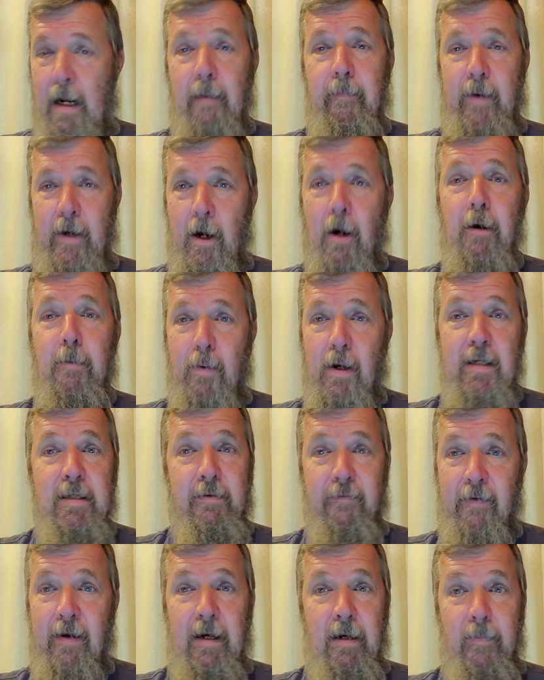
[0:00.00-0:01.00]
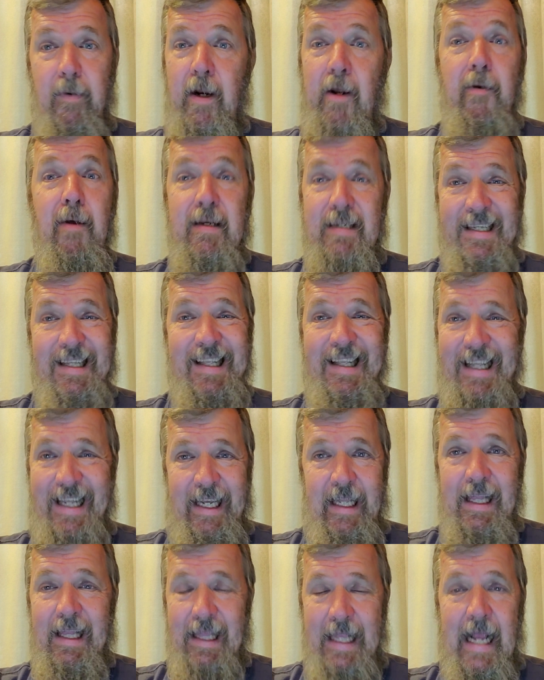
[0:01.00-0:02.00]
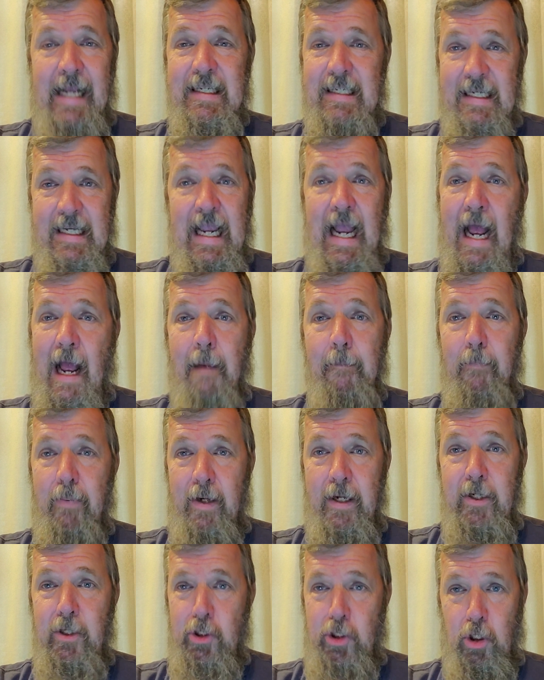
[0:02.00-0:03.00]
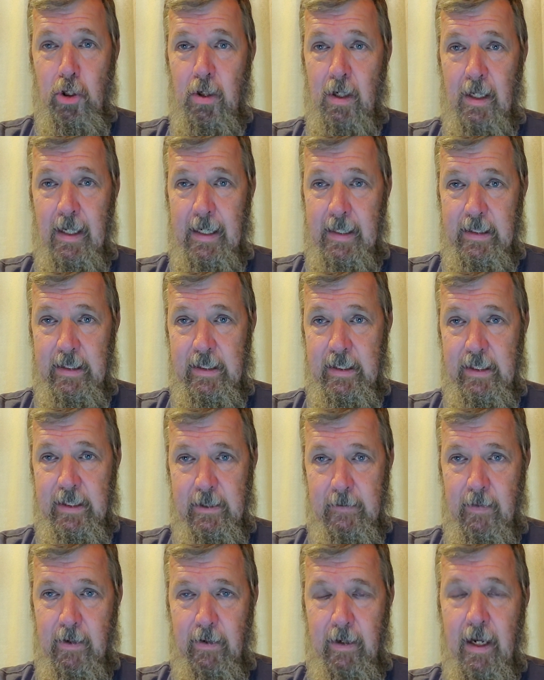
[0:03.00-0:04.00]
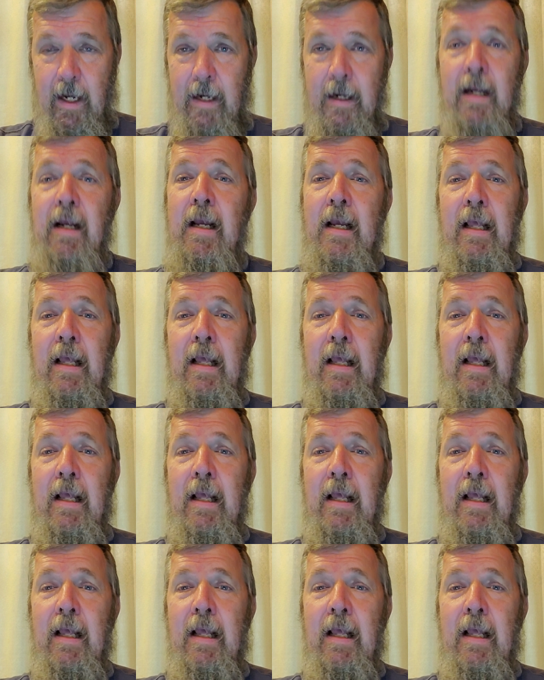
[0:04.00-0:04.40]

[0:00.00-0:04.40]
be hard-pressed to find anybody who has less competent journalists, okay,